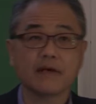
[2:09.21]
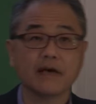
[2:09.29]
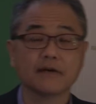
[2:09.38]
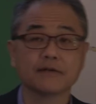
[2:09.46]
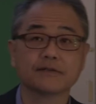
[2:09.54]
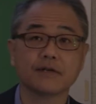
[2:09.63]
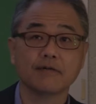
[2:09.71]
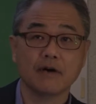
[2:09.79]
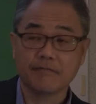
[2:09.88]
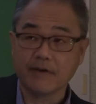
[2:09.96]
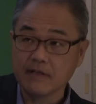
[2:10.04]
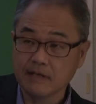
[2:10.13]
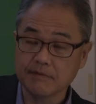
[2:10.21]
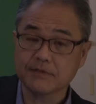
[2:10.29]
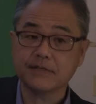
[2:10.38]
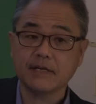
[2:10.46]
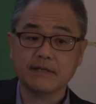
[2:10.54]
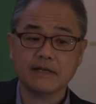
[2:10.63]
and also available
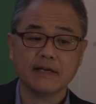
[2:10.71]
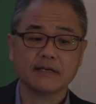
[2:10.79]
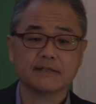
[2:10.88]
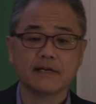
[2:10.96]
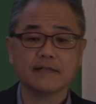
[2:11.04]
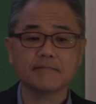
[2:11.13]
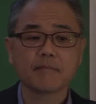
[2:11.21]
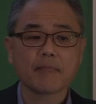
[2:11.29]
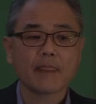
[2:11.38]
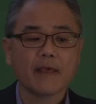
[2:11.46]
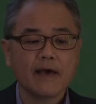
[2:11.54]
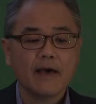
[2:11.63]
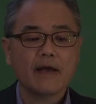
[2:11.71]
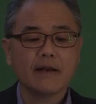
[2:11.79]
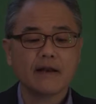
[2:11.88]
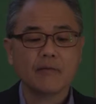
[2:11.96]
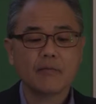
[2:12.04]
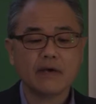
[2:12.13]
state data set. And
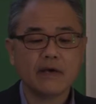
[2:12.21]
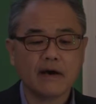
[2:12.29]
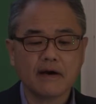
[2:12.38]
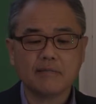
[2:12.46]
we